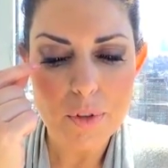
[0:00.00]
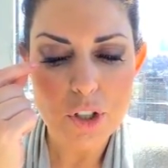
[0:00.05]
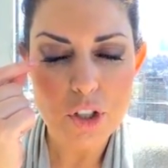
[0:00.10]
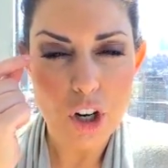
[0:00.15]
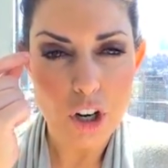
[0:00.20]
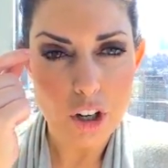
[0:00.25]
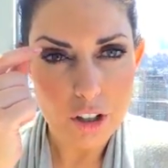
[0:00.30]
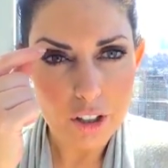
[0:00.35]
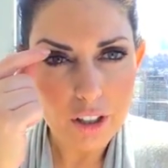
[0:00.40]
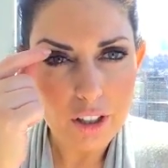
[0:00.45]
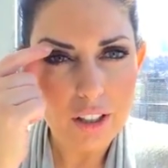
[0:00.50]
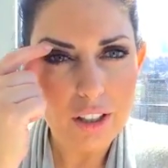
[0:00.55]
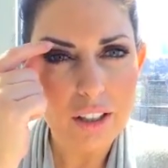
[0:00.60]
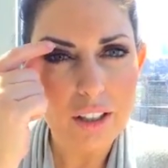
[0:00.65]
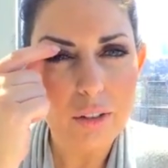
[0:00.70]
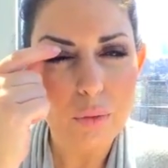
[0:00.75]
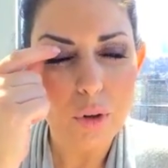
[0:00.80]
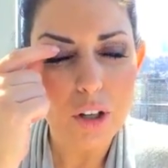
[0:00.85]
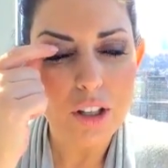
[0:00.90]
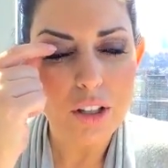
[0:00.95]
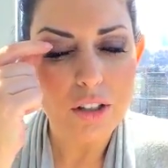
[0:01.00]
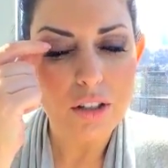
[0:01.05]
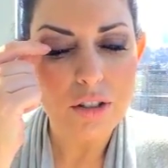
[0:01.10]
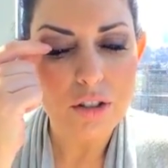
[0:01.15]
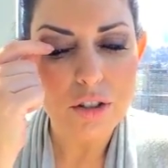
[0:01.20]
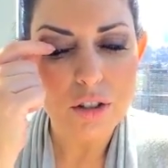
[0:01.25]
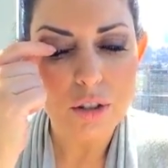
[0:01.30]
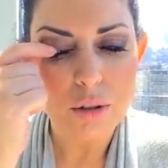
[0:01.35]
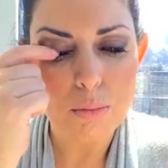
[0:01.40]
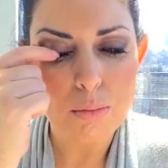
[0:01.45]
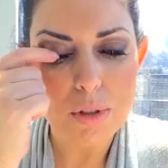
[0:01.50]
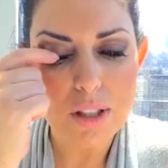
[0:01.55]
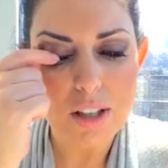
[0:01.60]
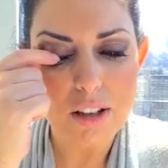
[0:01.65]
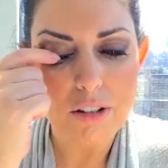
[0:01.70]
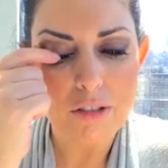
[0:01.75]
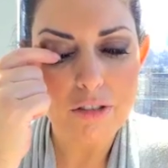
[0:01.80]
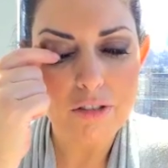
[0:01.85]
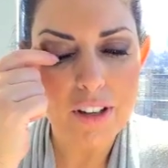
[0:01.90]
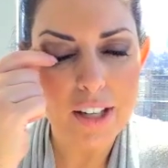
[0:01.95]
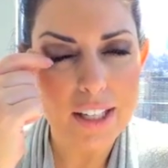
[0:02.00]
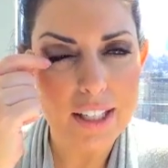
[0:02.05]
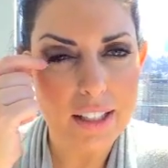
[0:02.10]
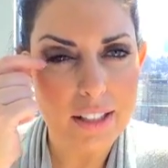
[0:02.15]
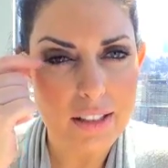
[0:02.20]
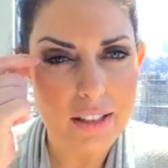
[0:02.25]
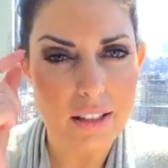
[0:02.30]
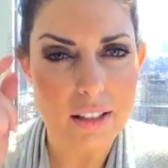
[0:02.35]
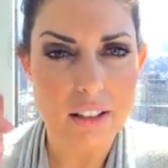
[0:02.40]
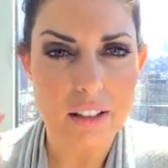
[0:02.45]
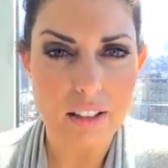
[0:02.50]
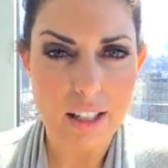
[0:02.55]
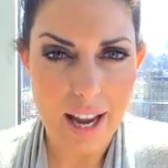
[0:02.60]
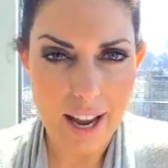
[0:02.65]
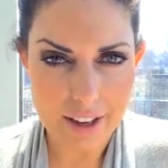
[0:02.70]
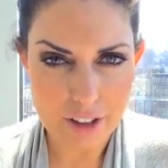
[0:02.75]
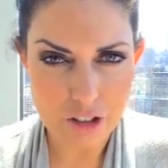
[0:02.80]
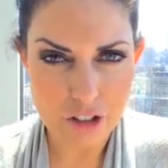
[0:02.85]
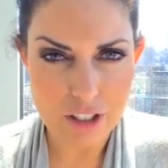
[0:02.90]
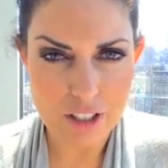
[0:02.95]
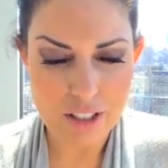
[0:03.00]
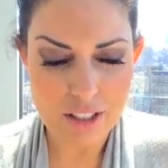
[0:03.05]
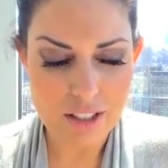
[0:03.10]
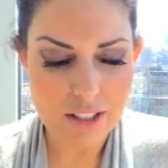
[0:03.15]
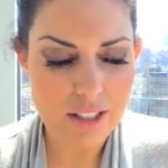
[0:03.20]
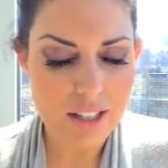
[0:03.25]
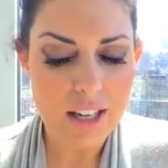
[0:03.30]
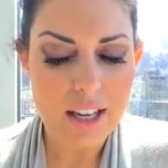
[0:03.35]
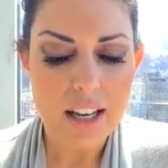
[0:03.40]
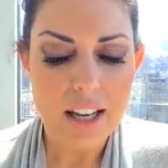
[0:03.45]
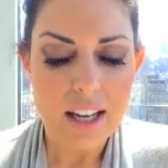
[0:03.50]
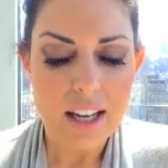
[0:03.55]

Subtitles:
dark in terms of fading into the lashes.